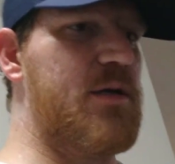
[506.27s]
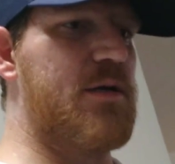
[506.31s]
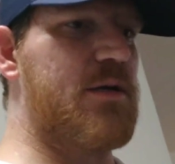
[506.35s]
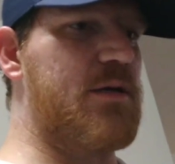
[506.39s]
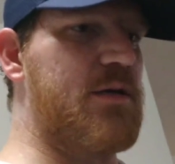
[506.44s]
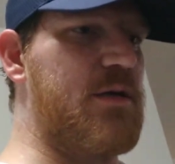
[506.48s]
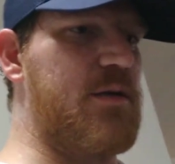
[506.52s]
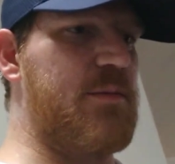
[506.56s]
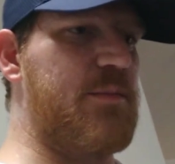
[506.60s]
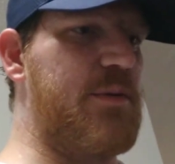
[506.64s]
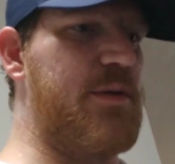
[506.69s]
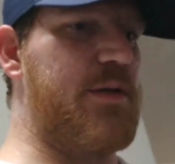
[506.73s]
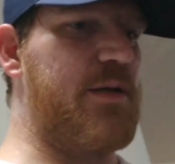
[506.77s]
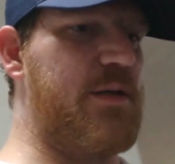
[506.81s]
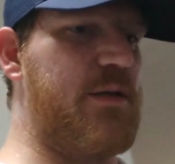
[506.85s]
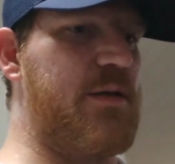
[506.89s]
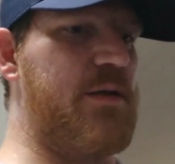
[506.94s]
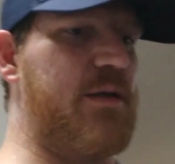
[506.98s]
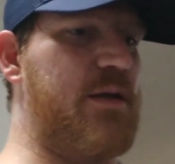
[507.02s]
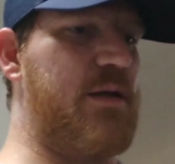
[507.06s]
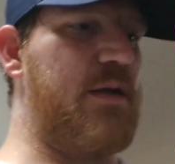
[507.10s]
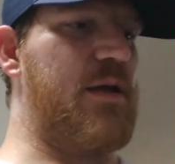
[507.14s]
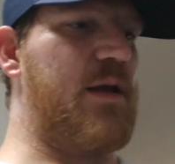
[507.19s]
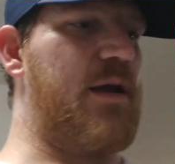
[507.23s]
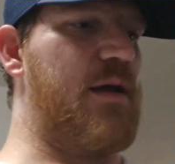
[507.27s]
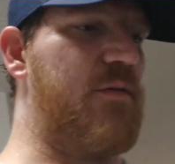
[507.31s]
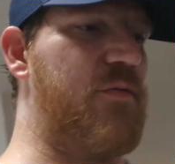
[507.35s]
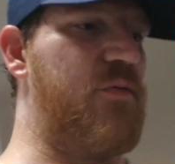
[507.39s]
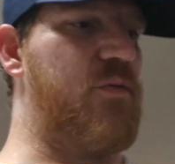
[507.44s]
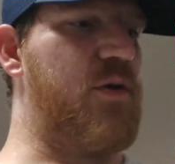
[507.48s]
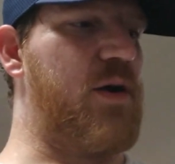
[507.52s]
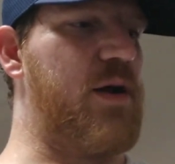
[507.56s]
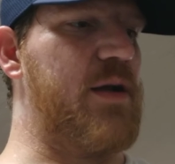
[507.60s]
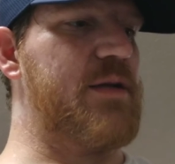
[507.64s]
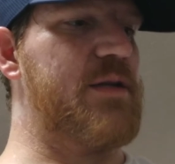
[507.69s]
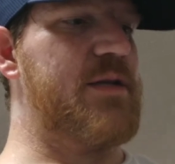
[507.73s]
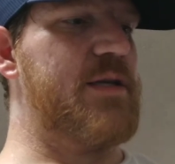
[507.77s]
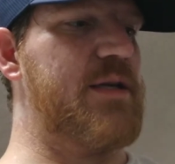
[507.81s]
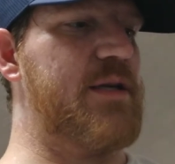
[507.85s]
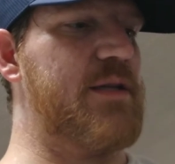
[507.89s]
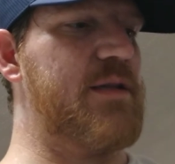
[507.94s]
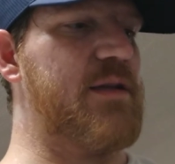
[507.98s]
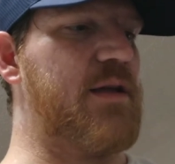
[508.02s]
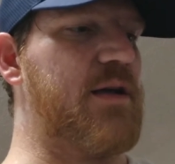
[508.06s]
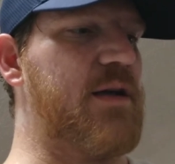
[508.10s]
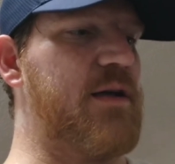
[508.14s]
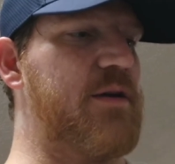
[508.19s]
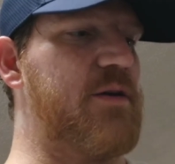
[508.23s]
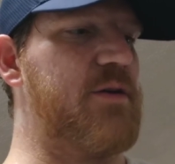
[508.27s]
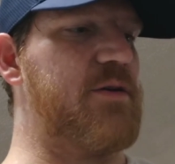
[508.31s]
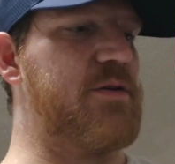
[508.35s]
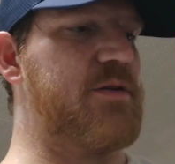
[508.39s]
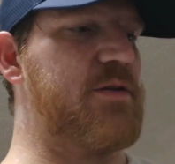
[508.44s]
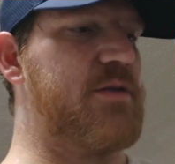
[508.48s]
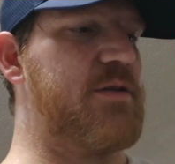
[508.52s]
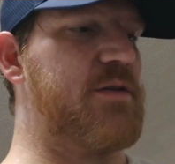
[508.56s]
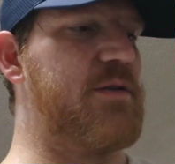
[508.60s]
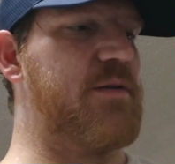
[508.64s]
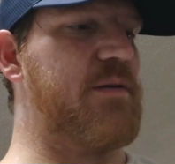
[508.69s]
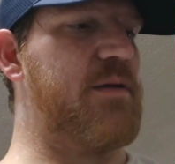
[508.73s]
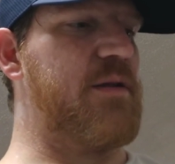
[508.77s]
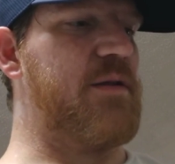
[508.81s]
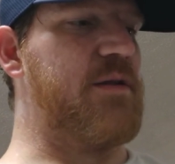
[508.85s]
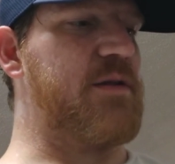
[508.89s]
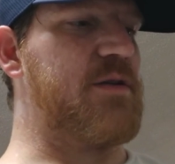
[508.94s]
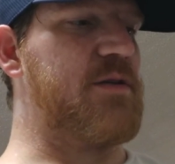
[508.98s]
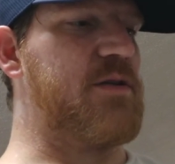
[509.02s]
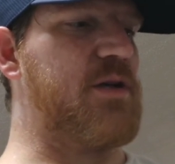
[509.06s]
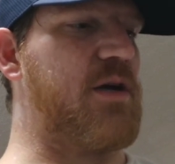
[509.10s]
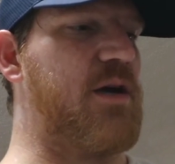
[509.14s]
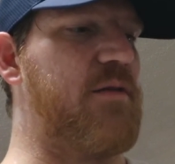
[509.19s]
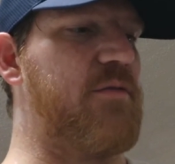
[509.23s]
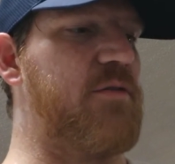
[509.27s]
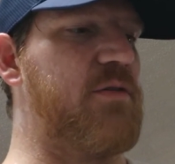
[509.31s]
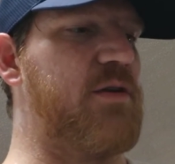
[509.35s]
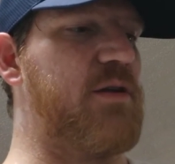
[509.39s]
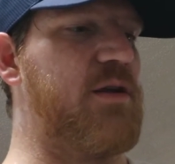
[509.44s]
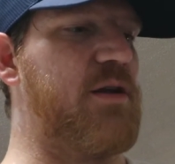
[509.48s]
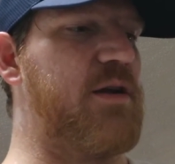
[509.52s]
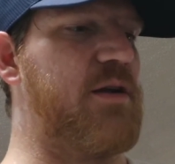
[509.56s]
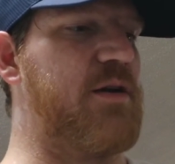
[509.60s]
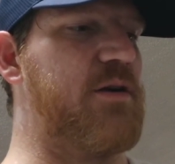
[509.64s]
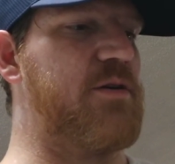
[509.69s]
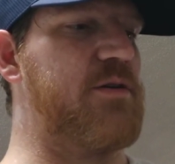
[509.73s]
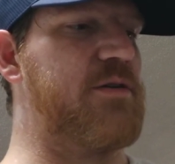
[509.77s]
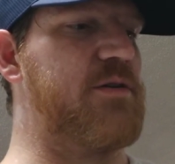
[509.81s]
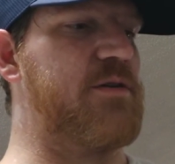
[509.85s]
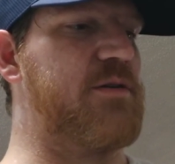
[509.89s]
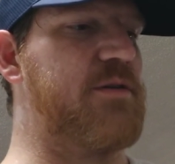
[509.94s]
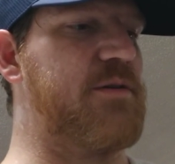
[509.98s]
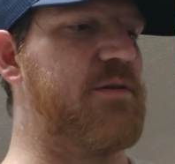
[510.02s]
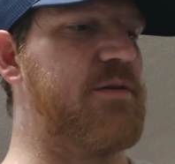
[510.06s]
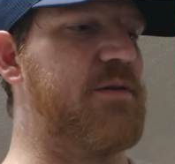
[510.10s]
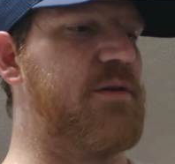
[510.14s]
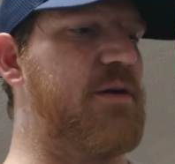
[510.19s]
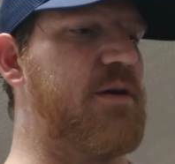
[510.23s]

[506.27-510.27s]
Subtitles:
going to be the FYT liners and the Sovereign liners,